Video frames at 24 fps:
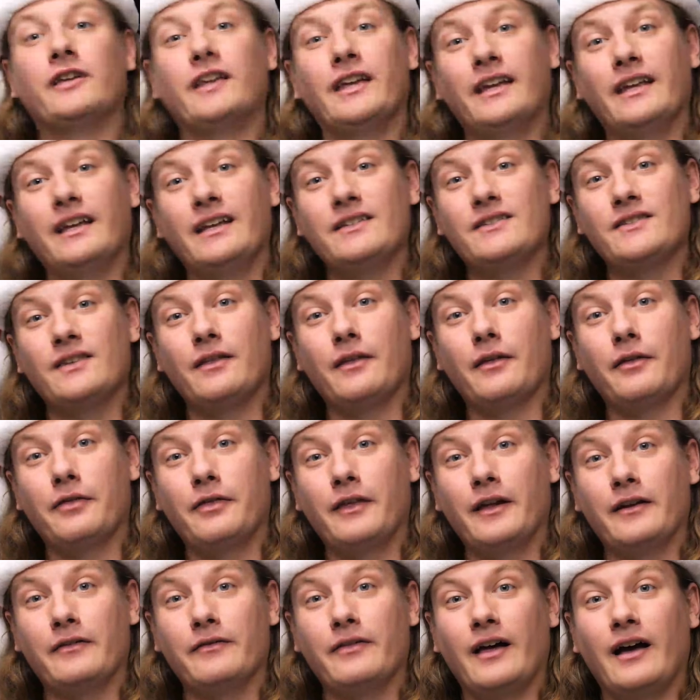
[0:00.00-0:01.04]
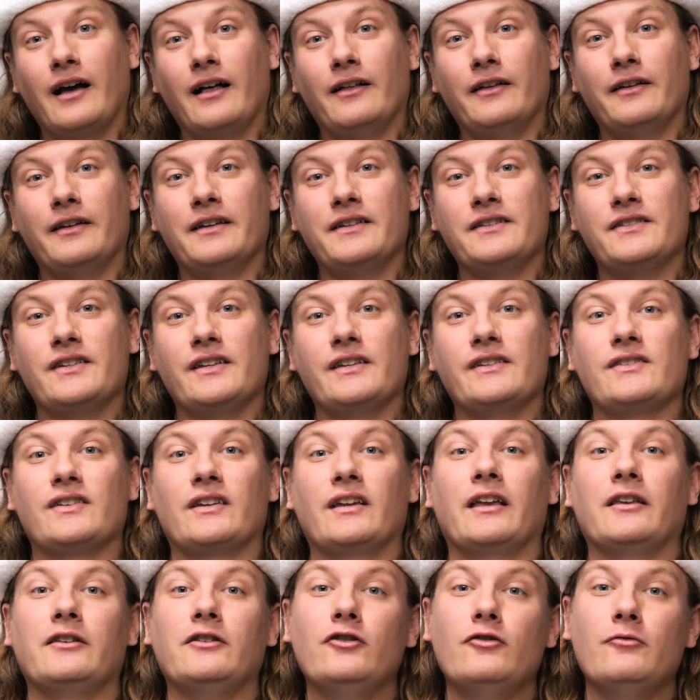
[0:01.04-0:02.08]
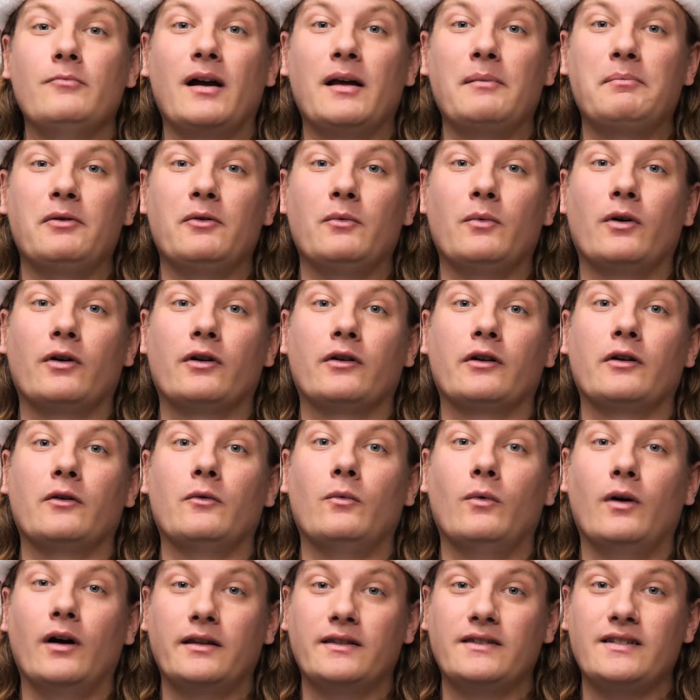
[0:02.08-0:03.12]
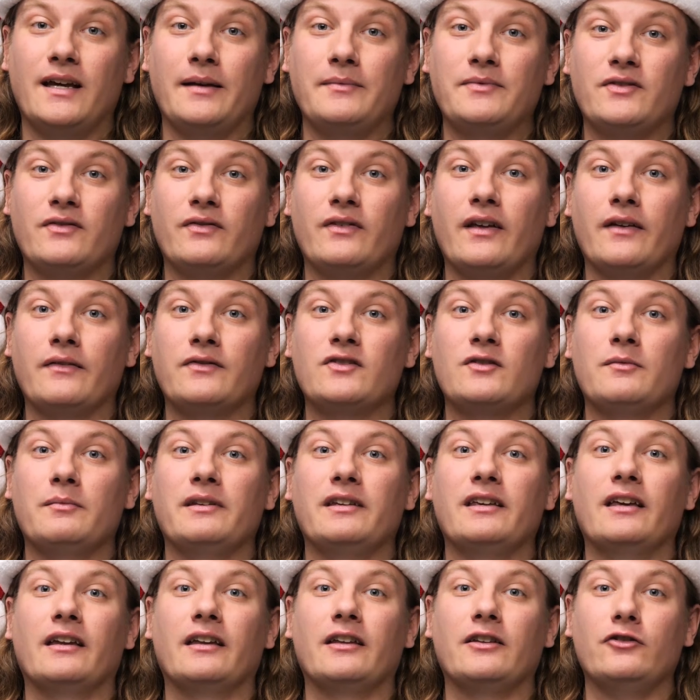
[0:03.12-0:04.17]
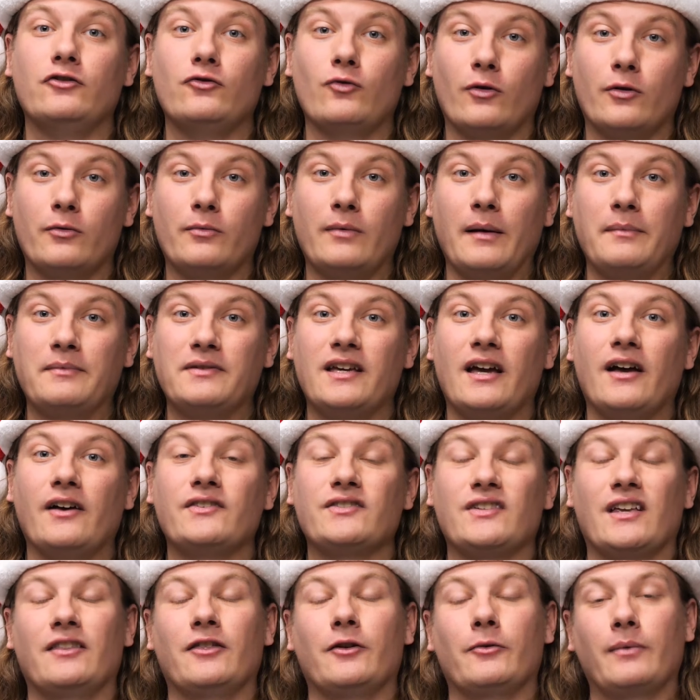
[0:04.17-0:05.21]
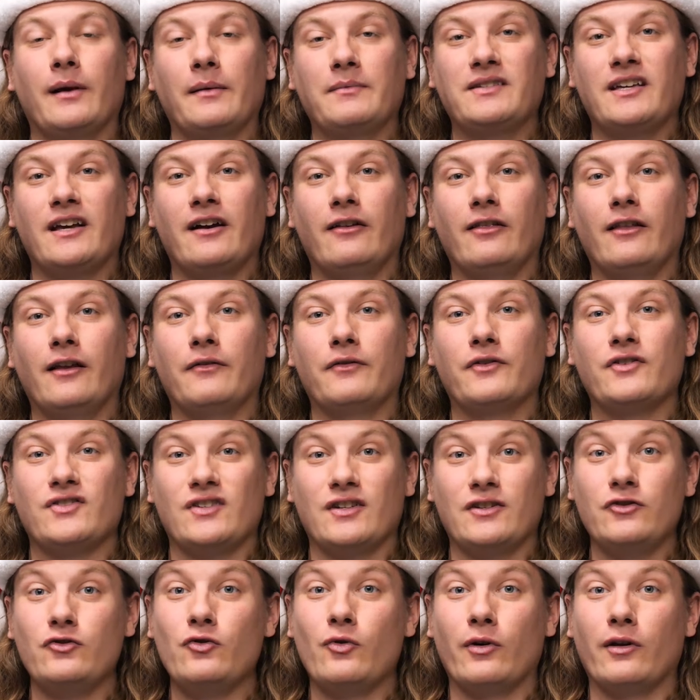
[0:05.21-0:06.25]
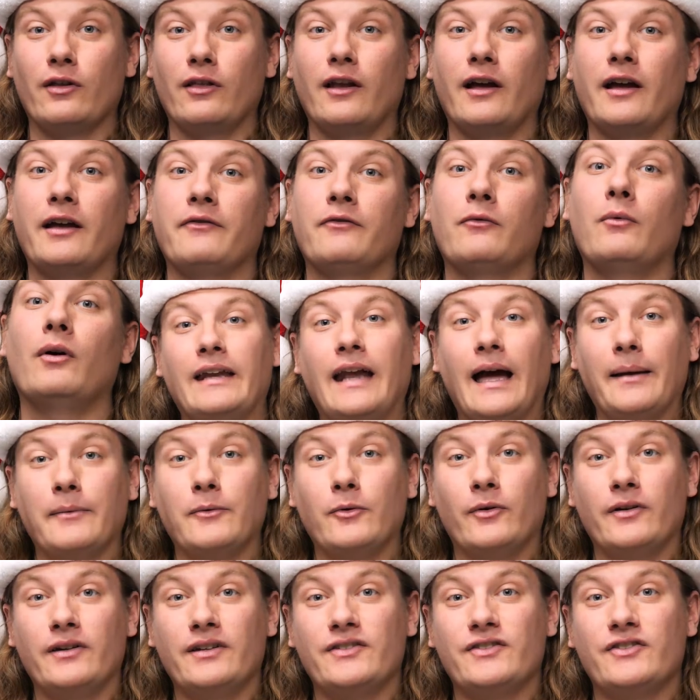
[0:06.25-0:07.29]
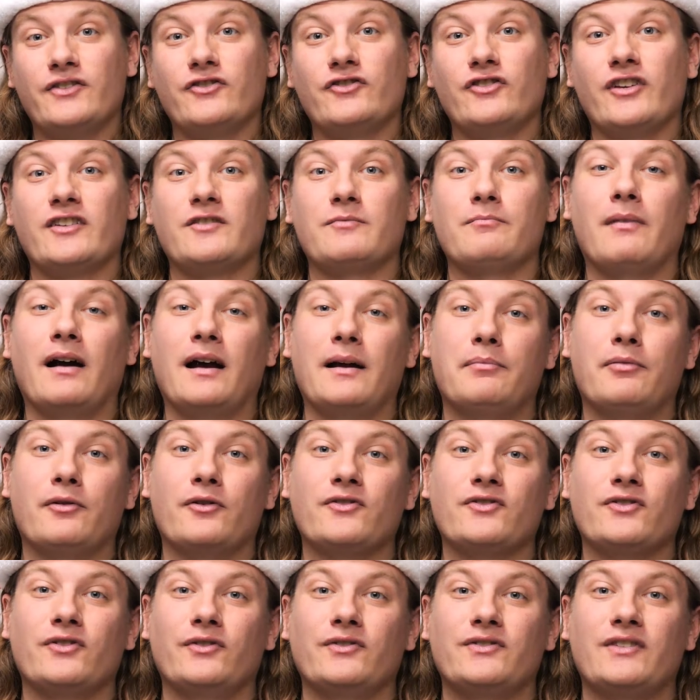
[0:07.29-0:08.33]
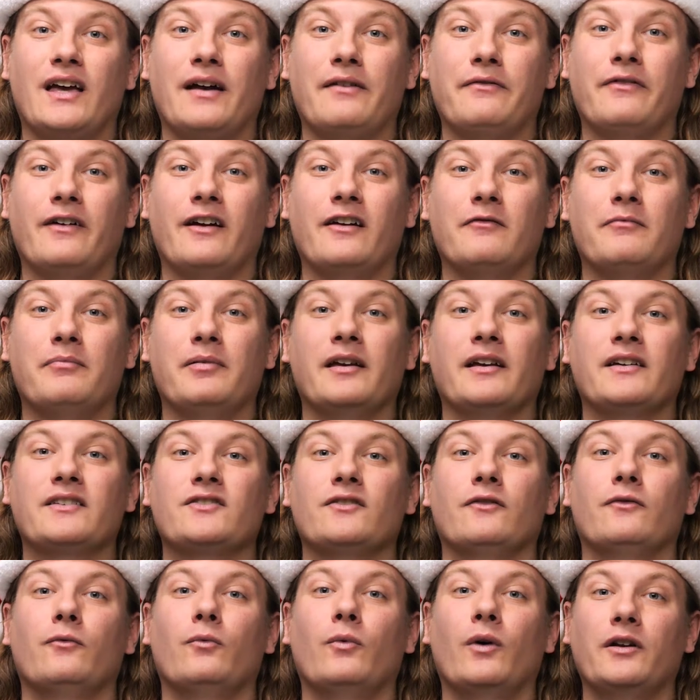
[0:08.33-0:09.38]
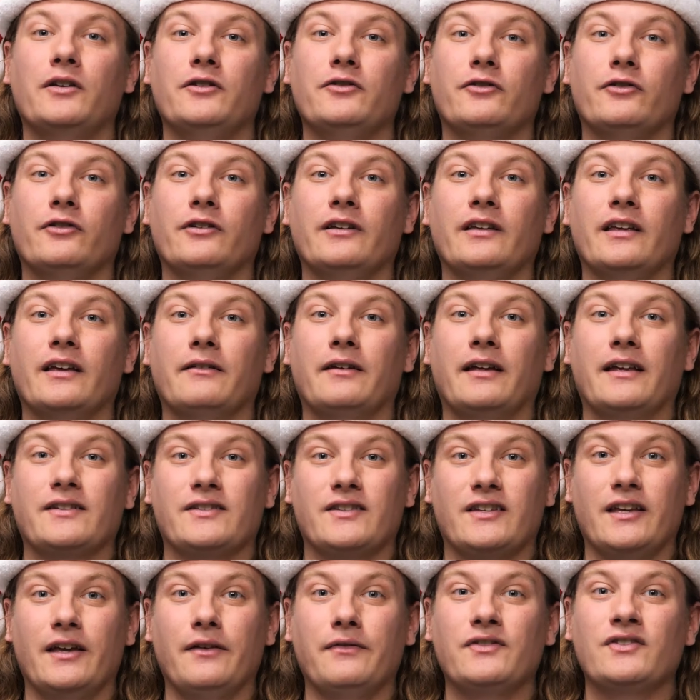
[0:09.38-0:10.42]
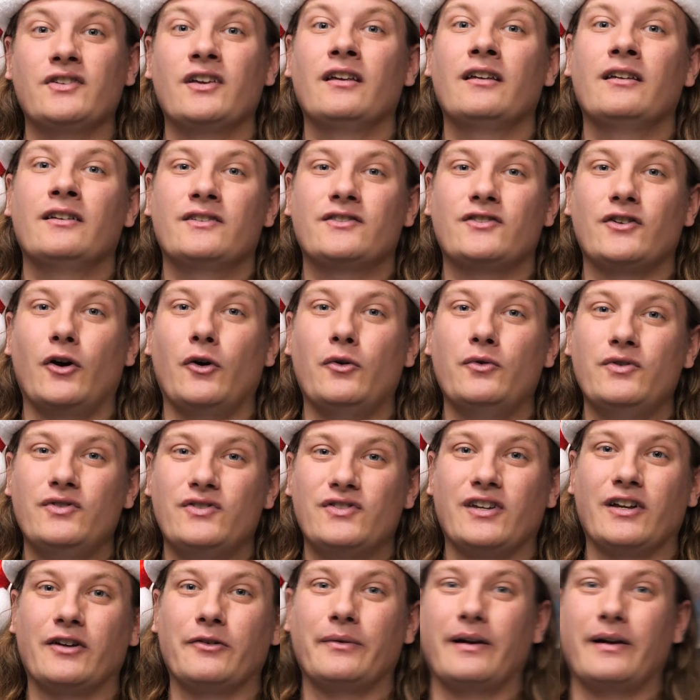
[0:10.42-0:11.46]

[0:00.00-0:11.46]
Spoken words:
getting into the thick of the holiday season, and you might be wondering what types of gifts to be getting your reptiles and the reptile lovers in your life. And I'm going to suggest my personal top 5 picks of what you can get as gifts, so stick